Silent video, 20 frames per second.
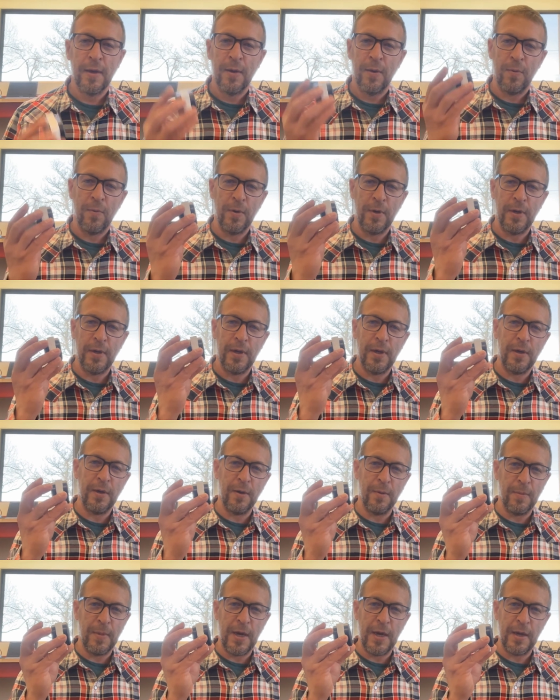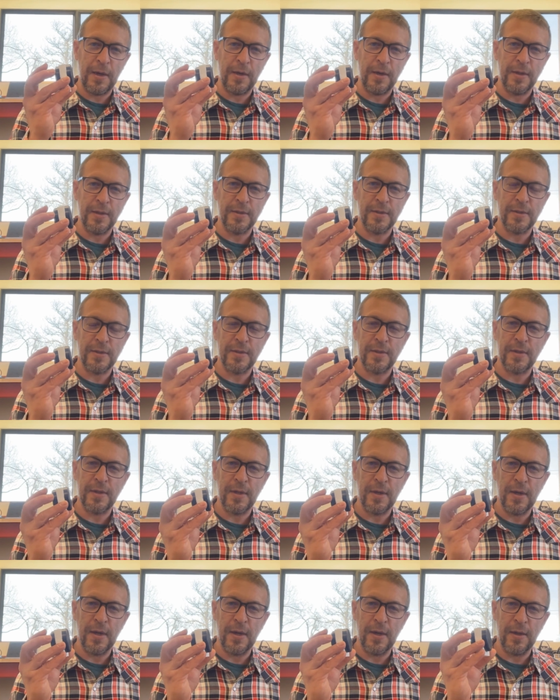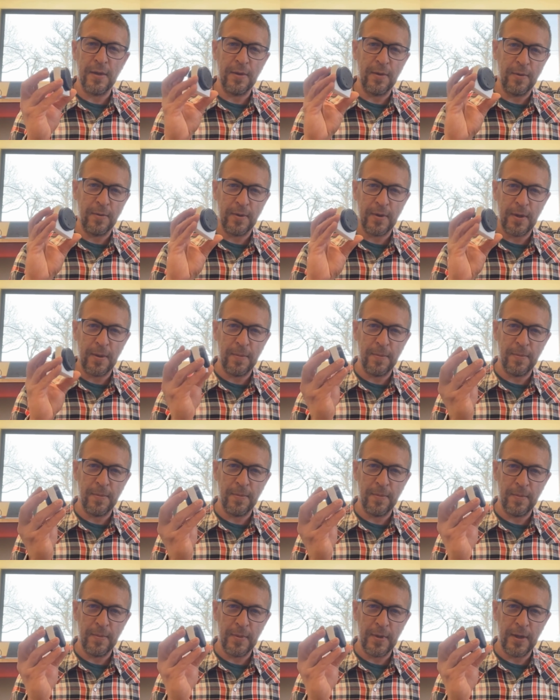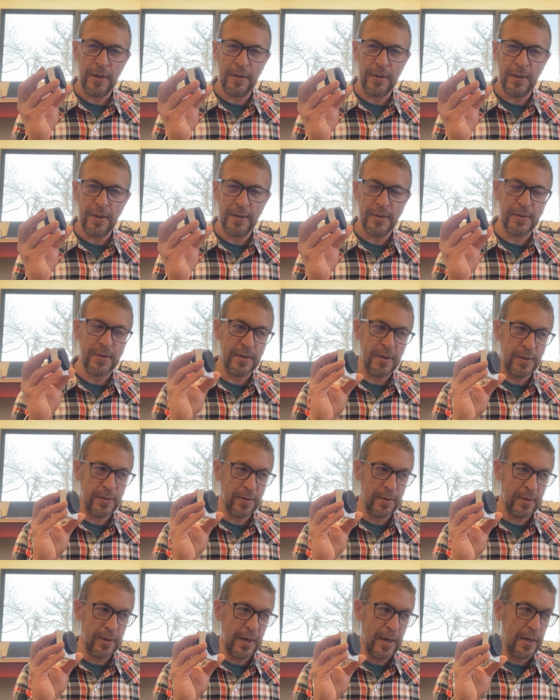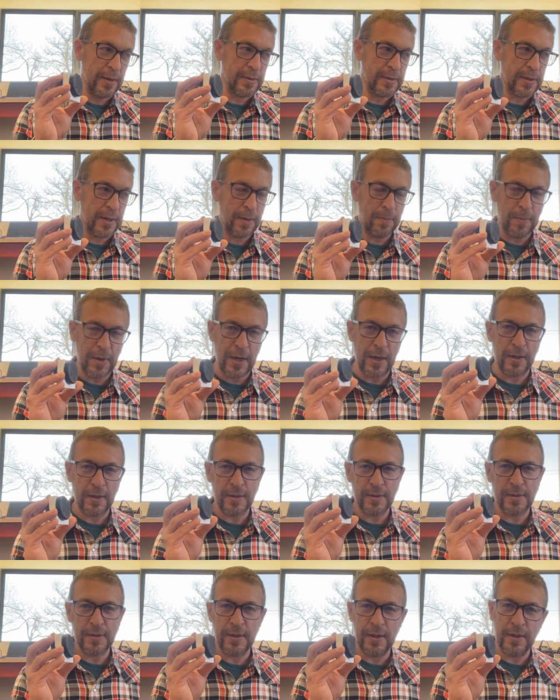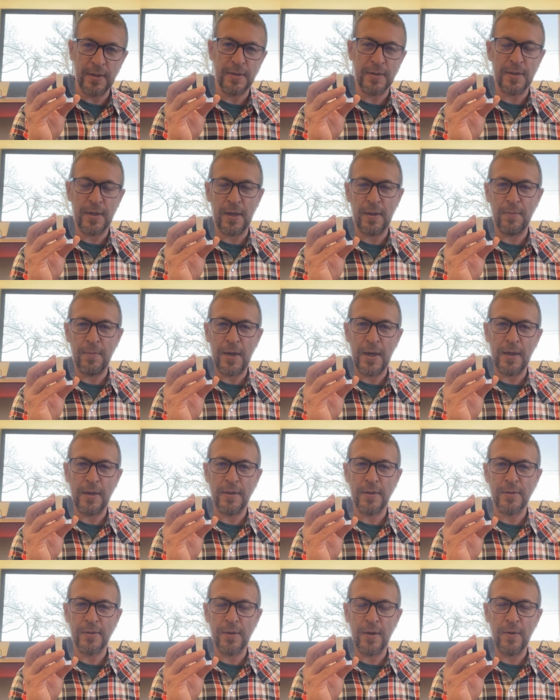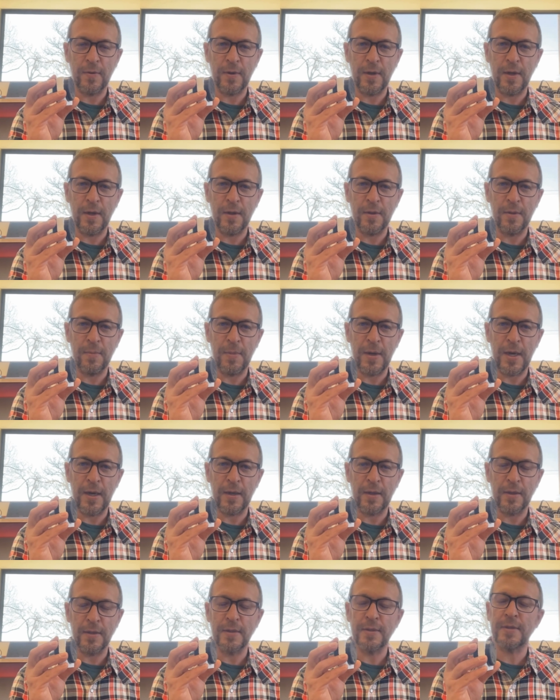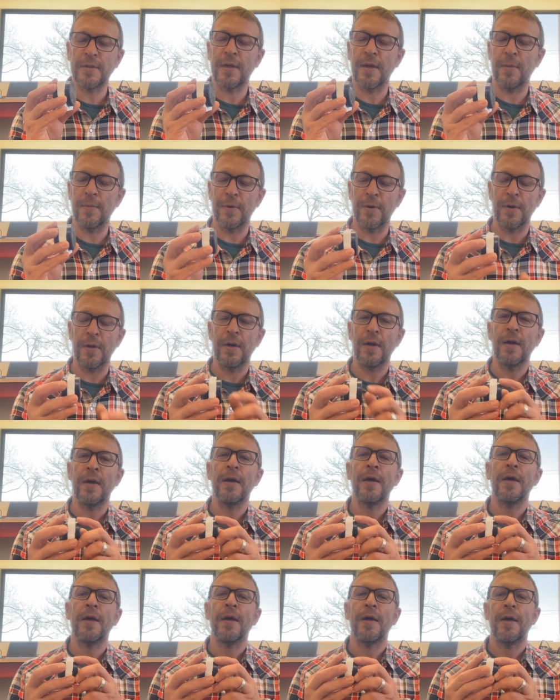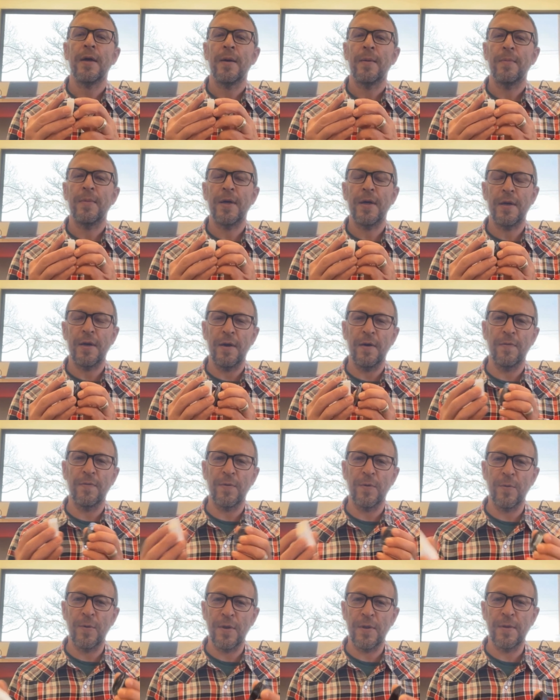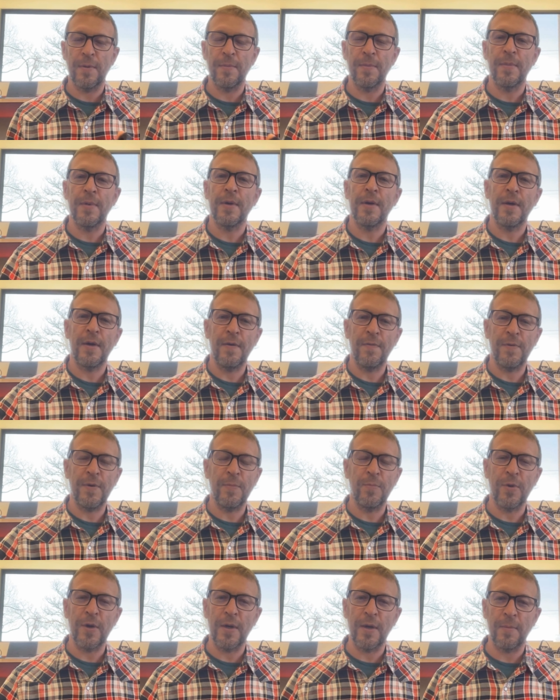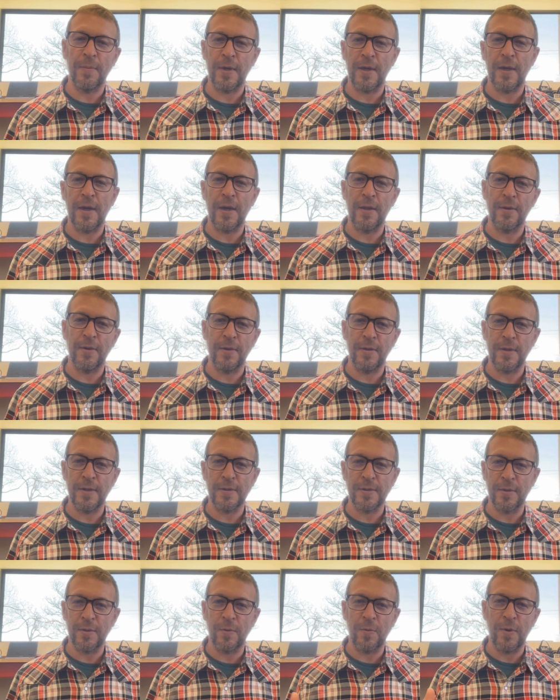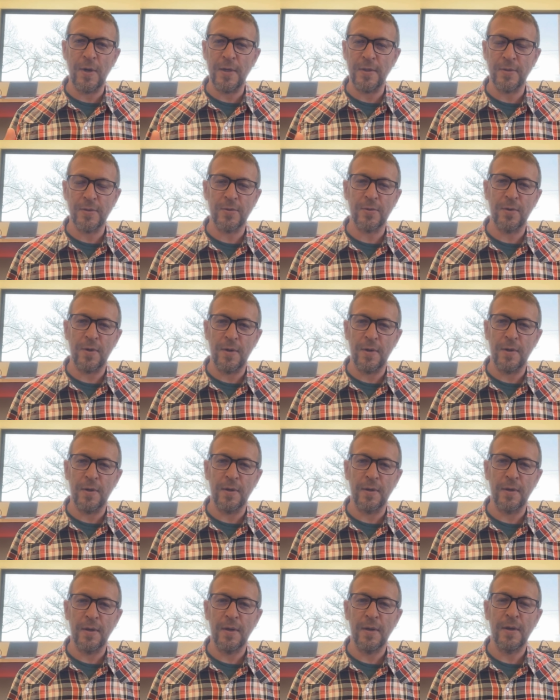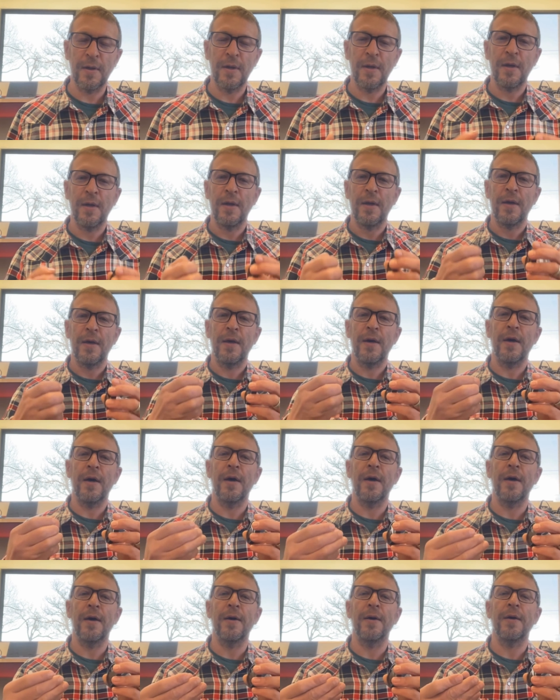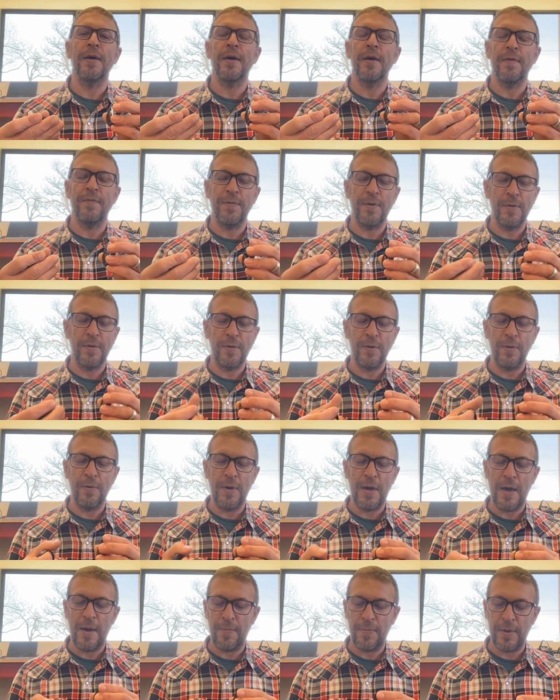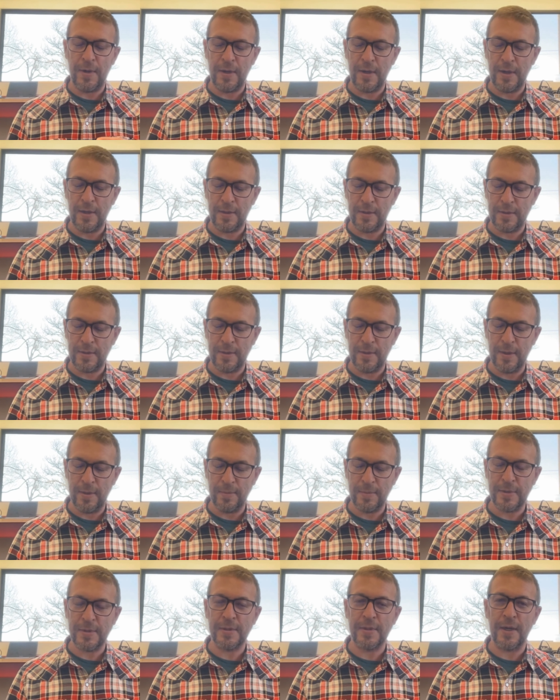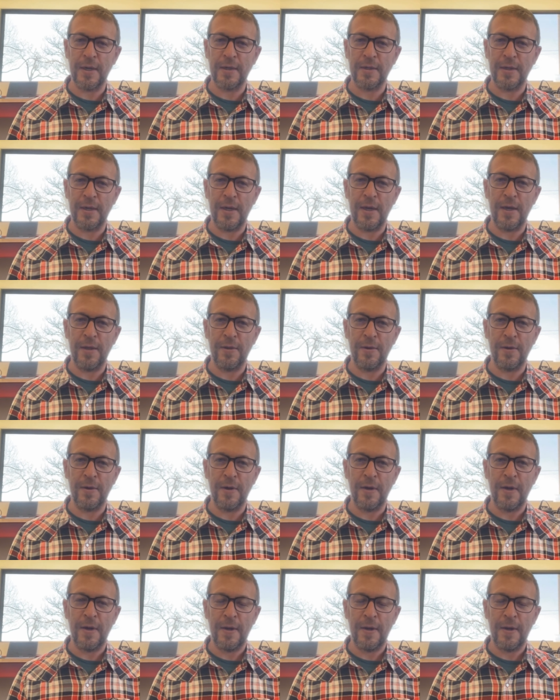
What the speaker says: When you get your magnets, they'll come like this. These are the outside magnets. The inside magnets are already on the back of the skimmer. Be careful with them. If you bring them together, these are quite strong. If you do happen to get them stuck together,